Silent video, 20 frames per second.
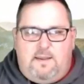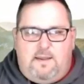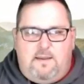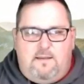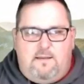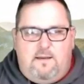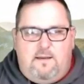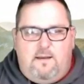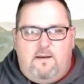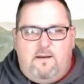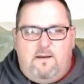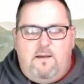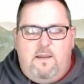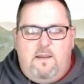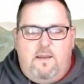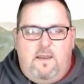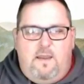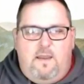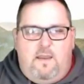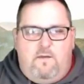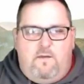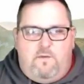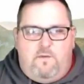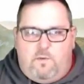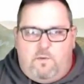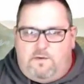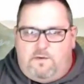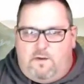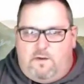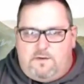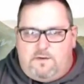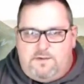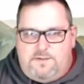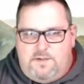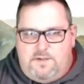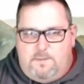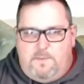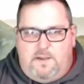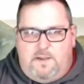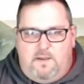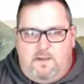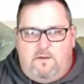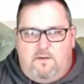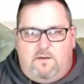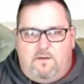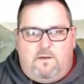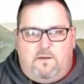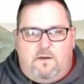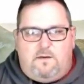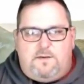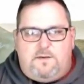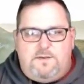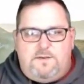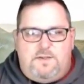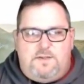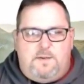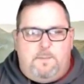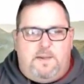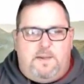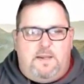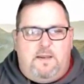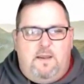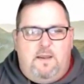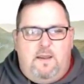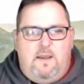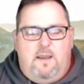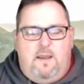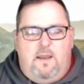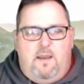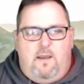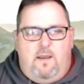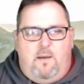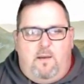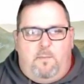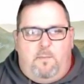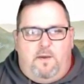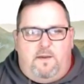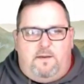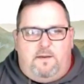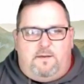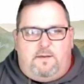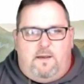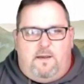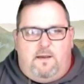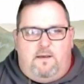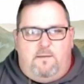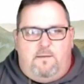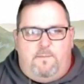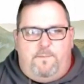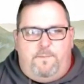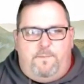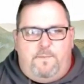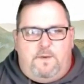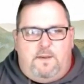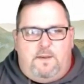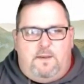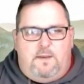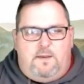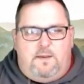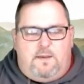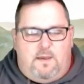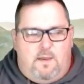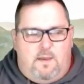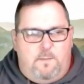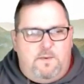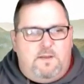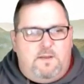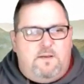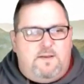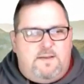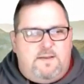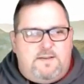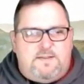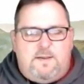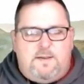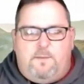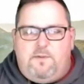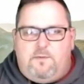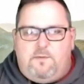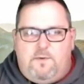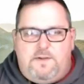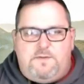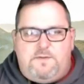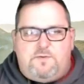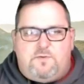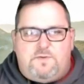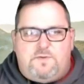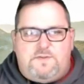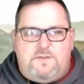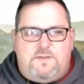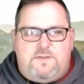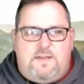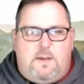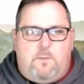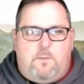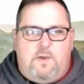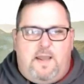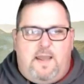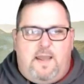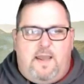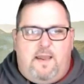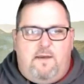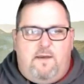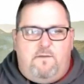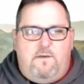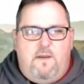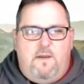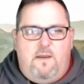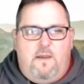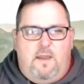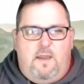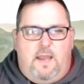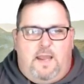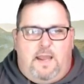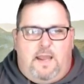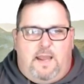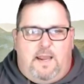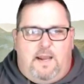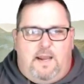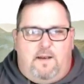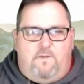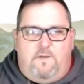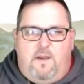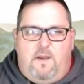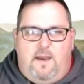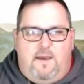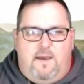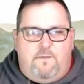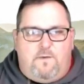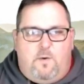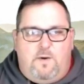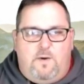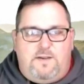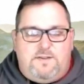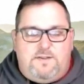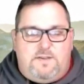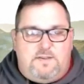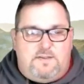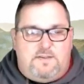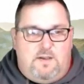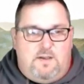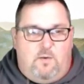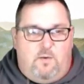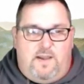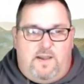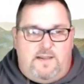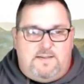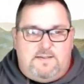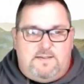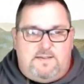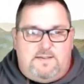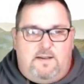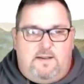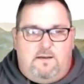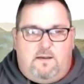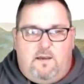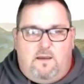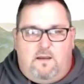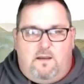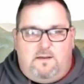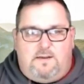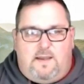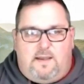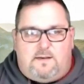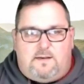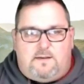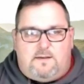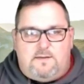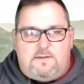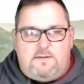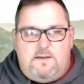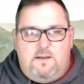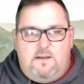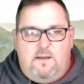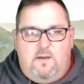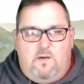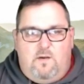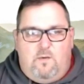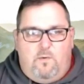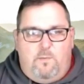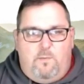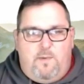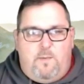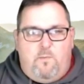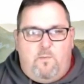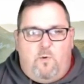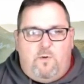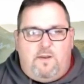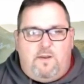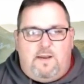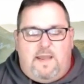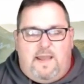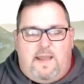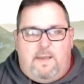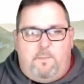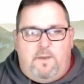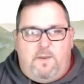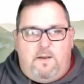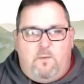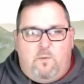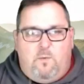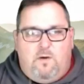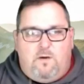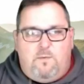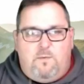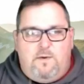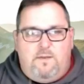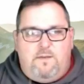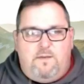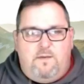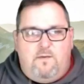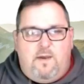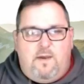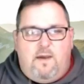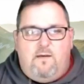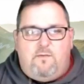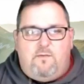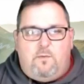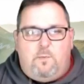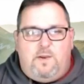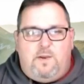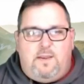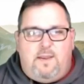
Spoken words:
in there. If you want to talk to Jimmy, you can talk to Jimmy. But come and look at some of the resources that we have. And if you have questions, don't hesitate to contact us. We'll be more than happy to work with you however we